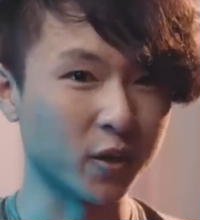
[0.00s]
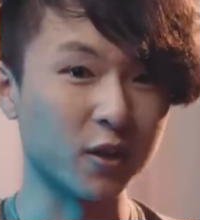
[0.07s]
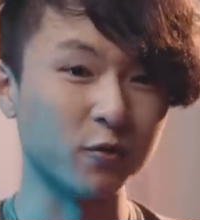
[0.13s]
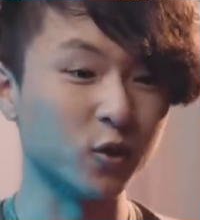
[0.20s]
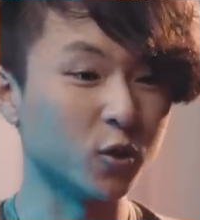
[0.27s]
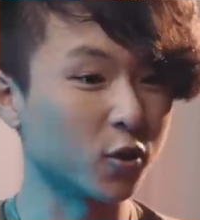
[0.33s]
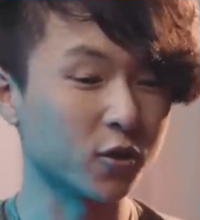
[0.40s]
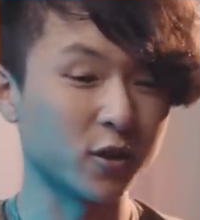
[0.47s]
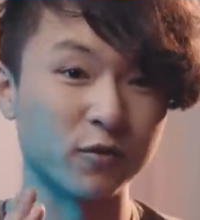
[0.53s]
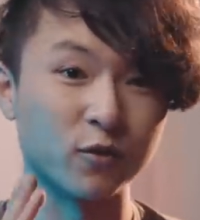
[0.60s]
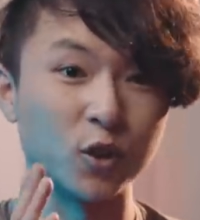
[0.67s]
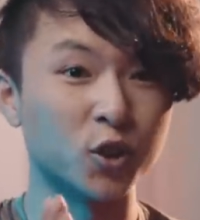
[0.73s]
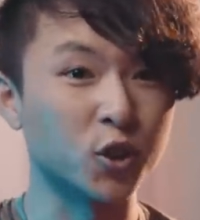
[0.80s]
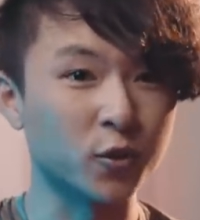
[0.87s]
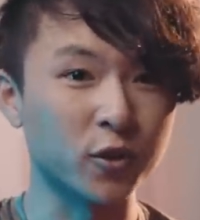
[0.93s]
If you're
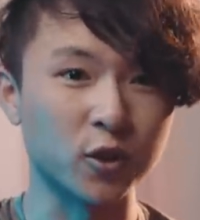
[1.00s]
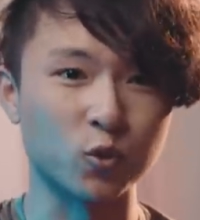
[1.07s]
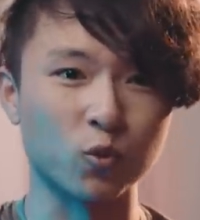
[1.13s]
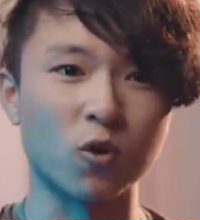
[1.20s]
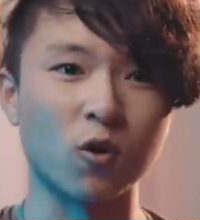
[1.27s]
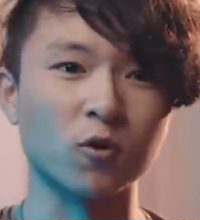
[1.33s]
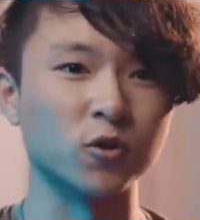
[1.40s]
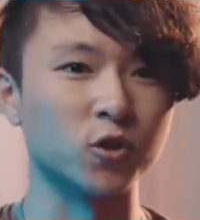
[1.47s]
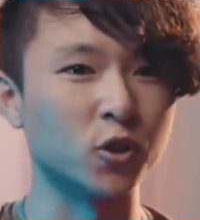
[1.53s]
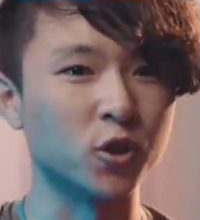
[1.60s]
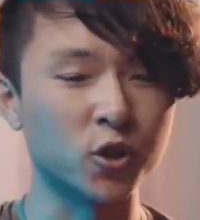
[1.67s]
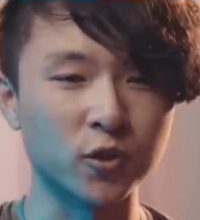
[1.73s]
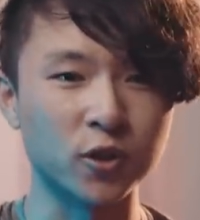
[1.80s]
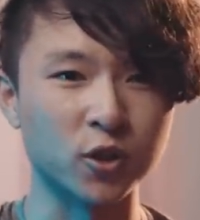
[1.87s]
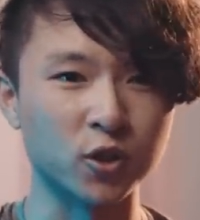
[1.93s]
shooting his walls, you're
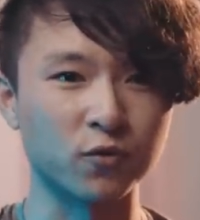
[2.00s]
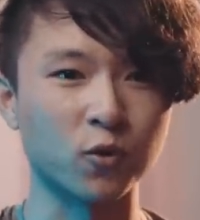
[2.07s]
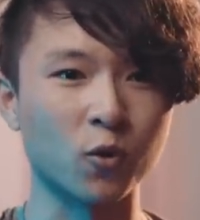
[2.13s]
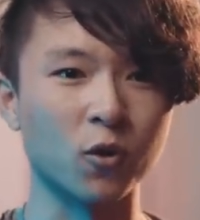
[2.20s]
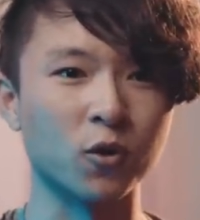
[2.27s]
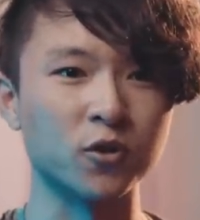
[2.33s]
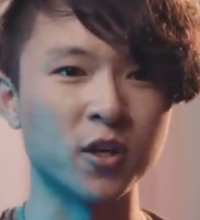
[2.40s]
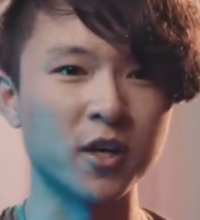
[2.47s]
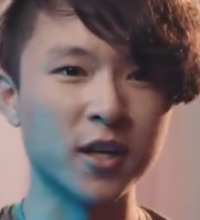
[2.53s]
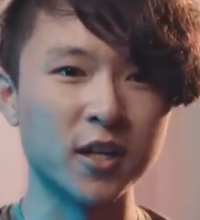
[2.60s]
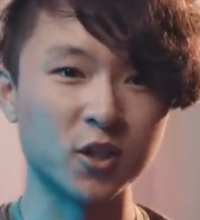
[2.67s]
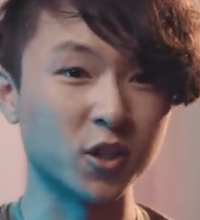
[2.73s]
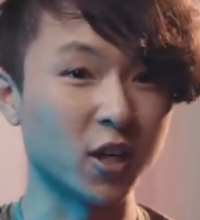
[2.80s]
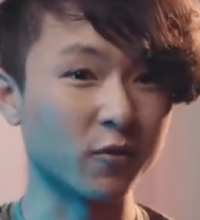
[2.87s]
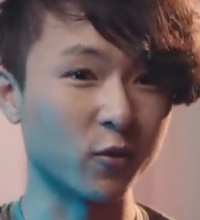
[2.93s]
shooting his floors,
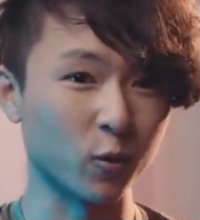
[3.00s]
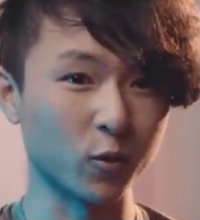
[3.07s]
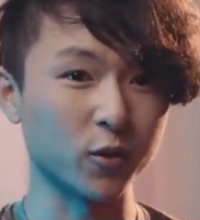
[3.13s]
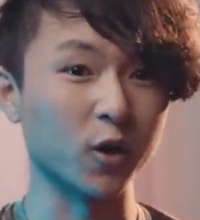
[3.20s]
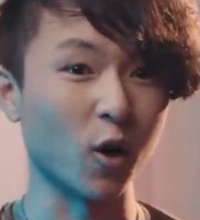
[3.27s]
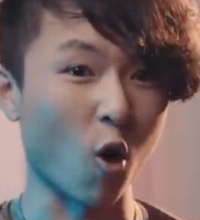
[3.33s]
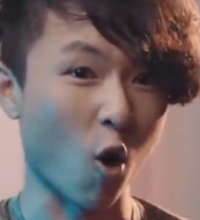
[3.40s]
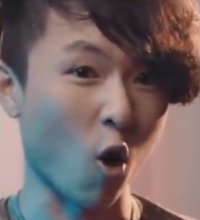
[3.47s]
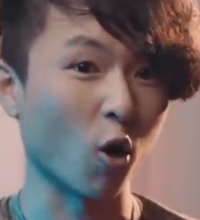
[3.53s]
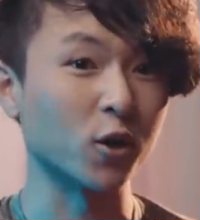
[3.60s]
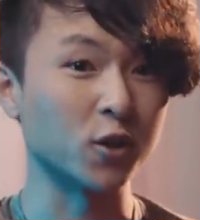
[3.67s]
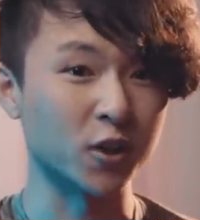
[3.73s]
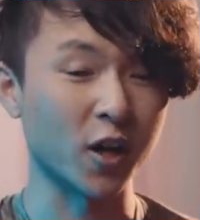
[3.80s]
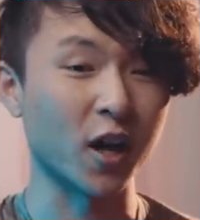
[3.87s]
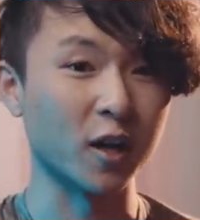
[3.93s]
he's gonna have a really
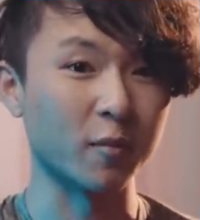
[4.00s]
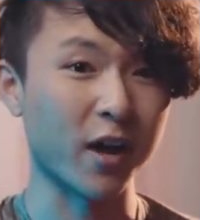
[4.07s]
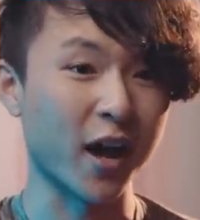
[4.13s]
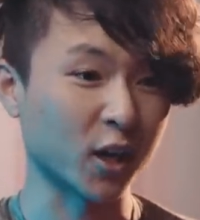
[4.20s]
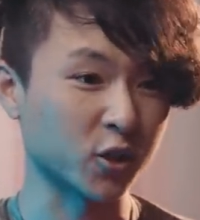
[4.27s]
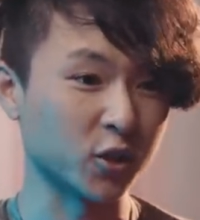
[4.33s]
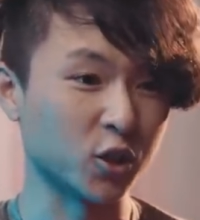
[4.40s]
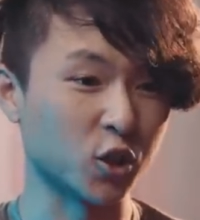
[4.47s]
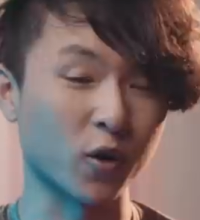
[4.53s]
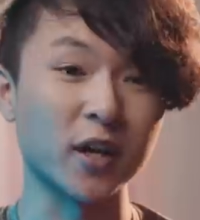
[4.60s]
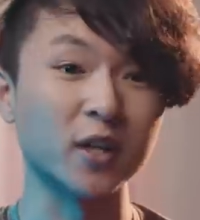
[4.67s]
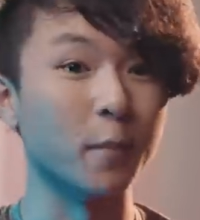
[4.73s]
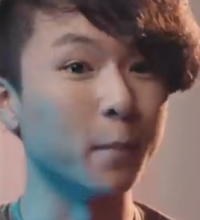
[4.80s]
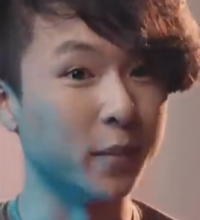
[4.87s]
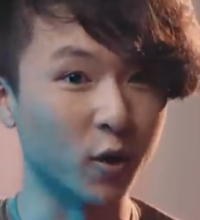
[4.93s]
hard time actually
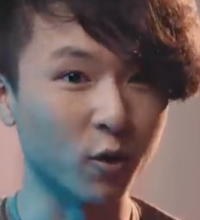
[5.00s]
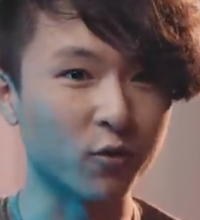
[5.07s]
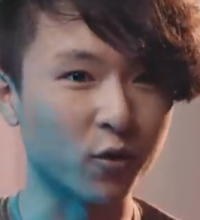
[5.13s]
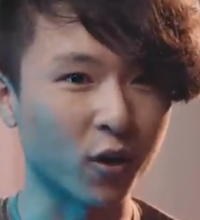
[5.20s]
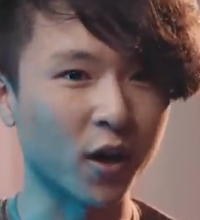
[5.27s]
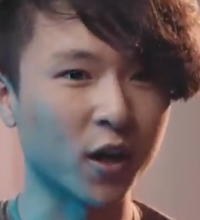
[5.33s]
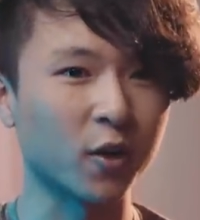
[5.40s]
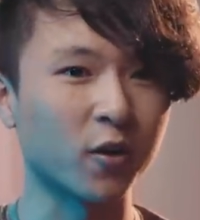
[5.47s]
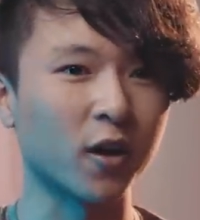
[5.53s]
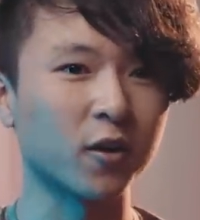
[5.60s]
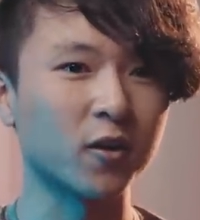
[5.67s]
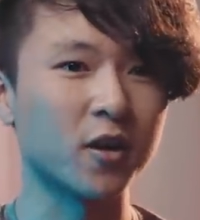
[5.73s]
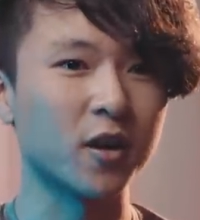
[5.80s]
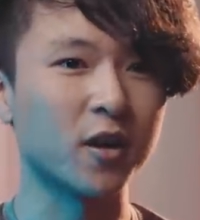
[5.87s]
trying to build for high ground.